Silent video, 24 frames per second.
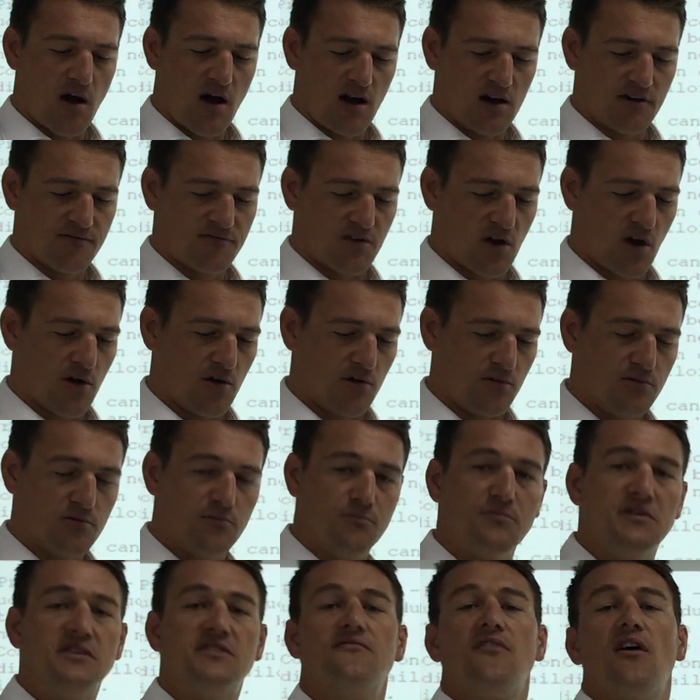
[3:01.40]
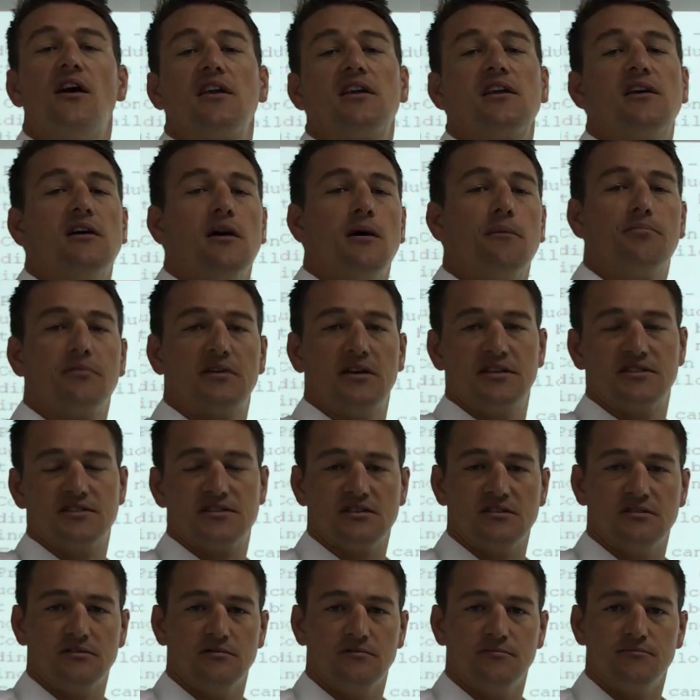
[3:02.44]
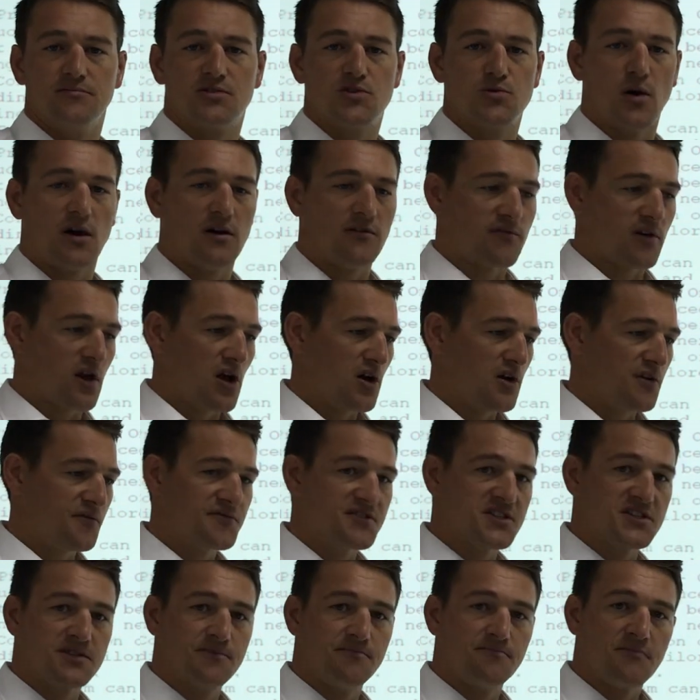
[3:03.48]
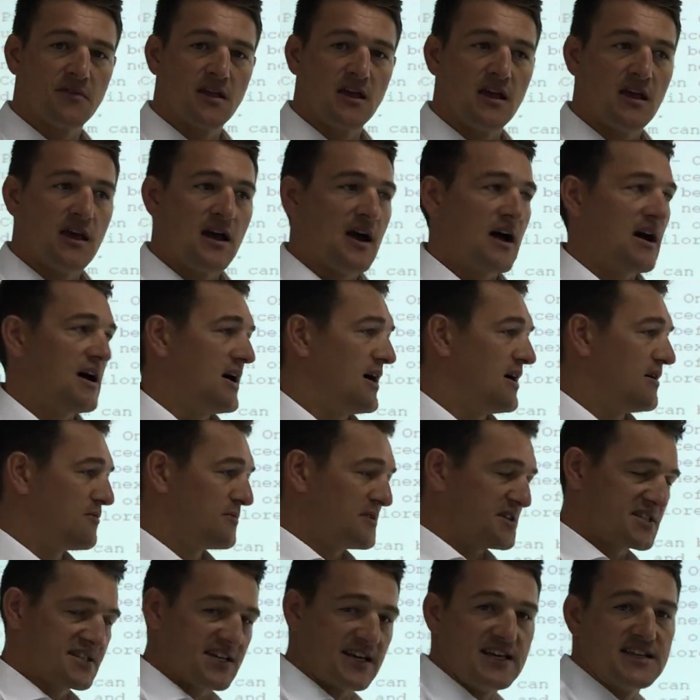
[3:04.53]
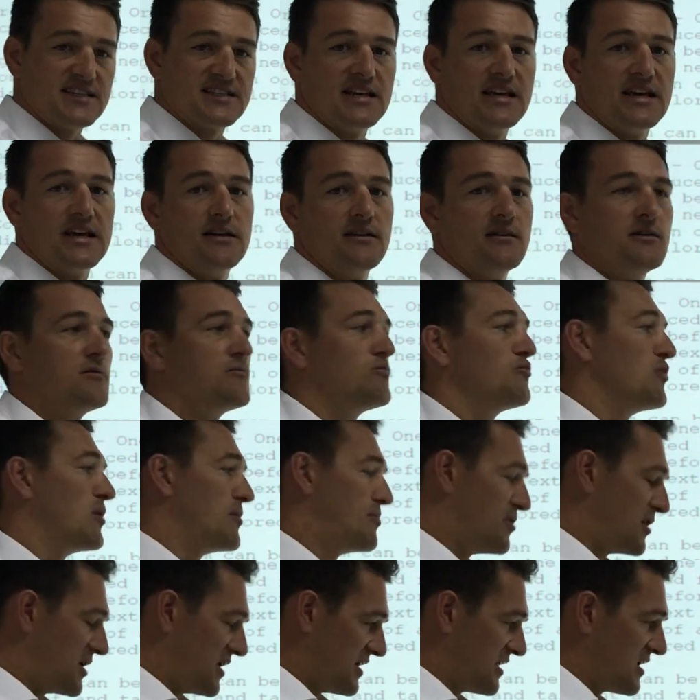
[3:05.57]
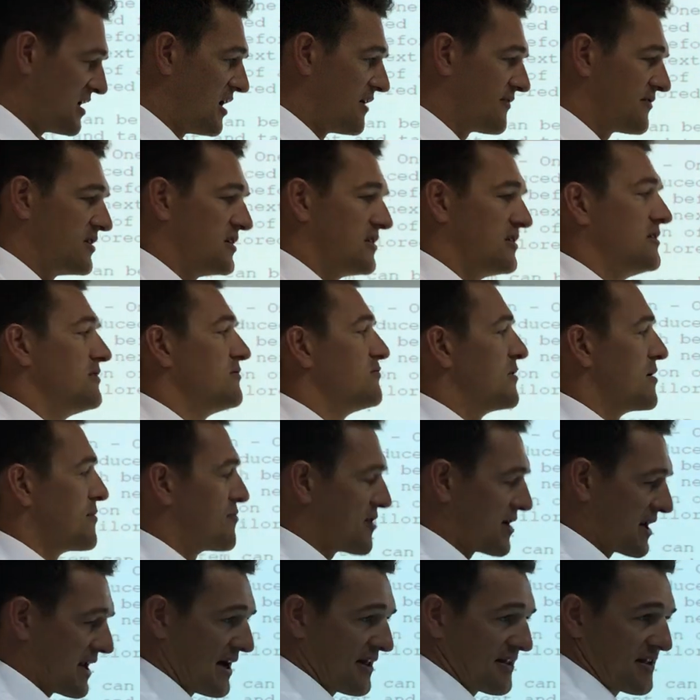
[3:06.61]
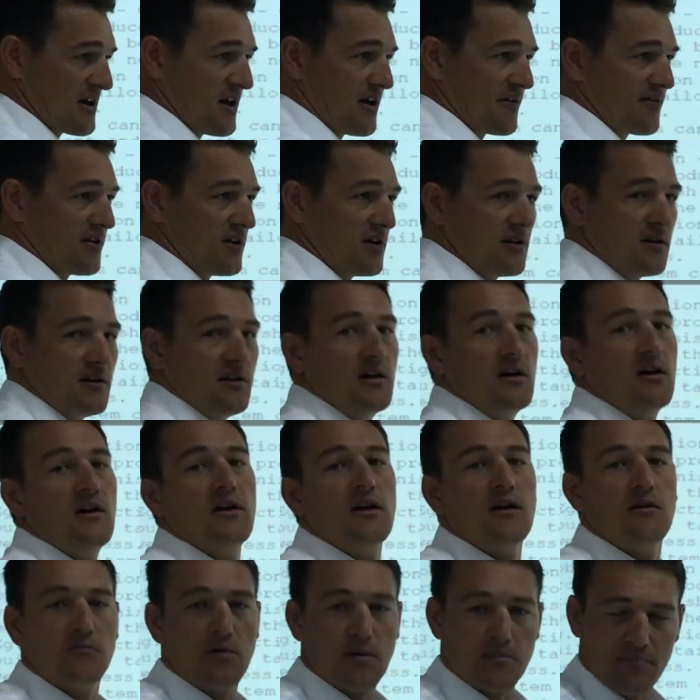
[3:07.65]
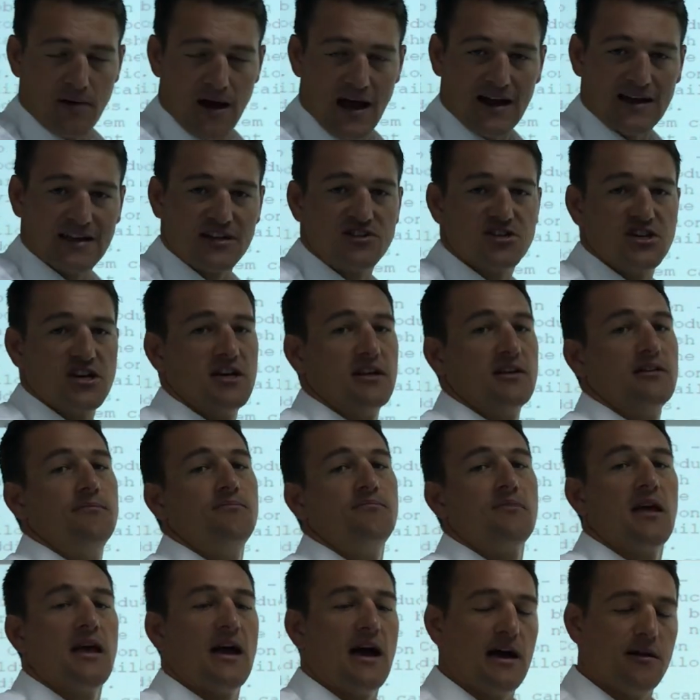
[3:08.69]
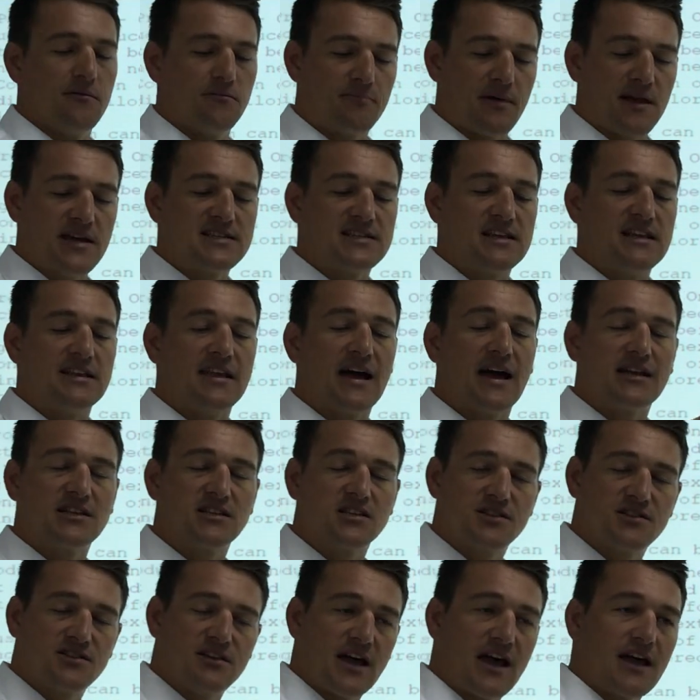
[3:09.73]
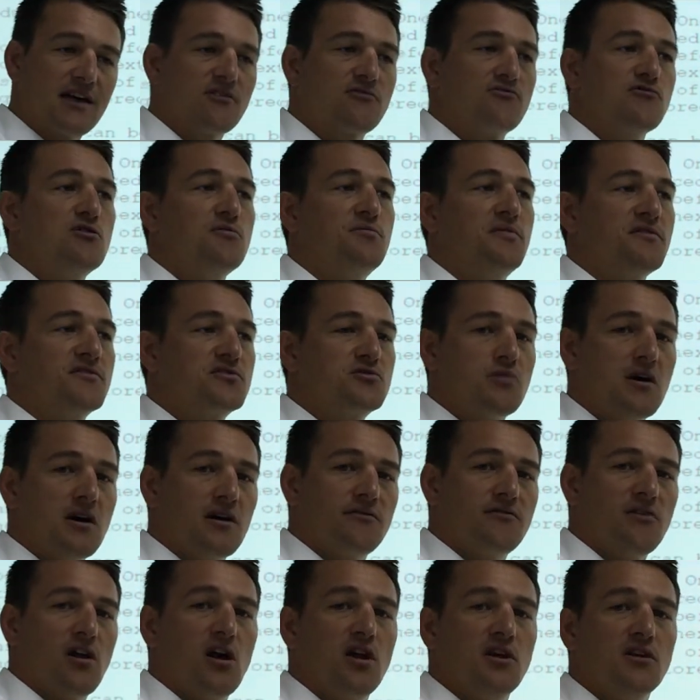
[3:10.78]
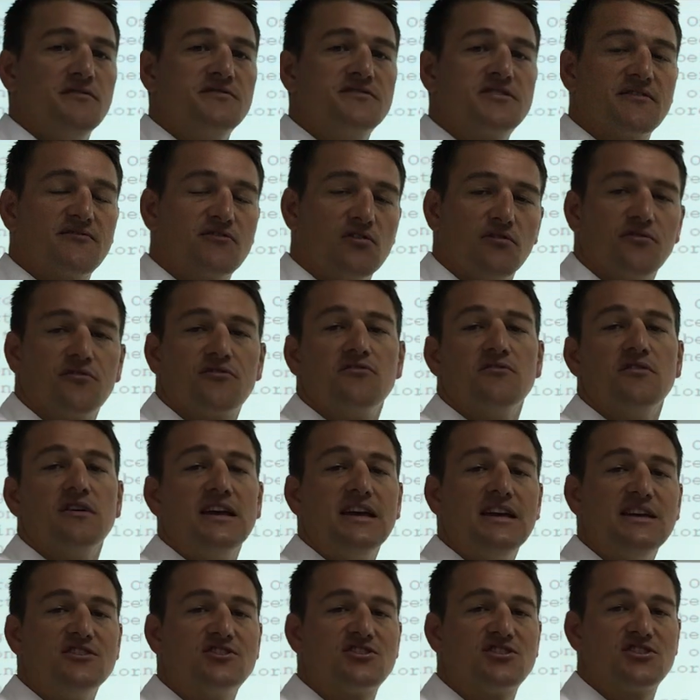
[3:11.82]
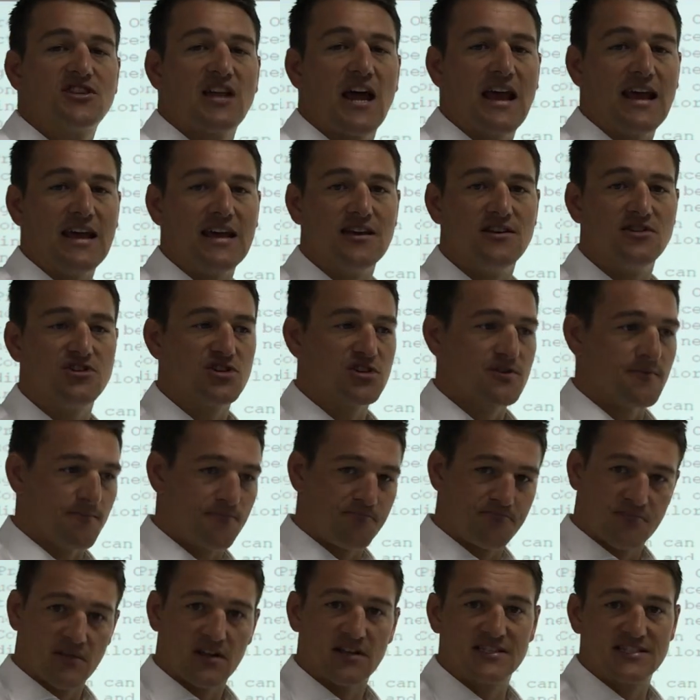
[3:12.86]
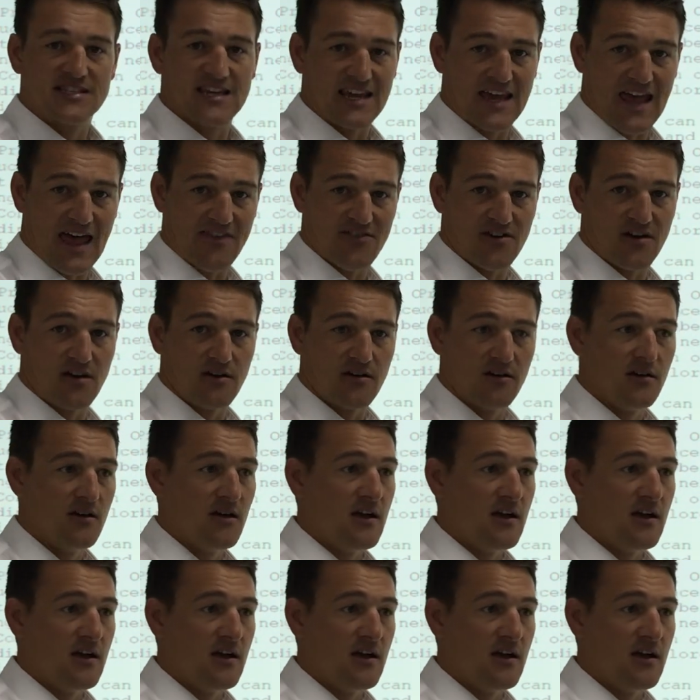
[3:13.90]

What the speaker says: pile of dough, we divide it up into 12 loaves, we season it, we put it in the oven, we bring it out the oven, we package it, and basically that group of 12 loaves have gone through each stage together.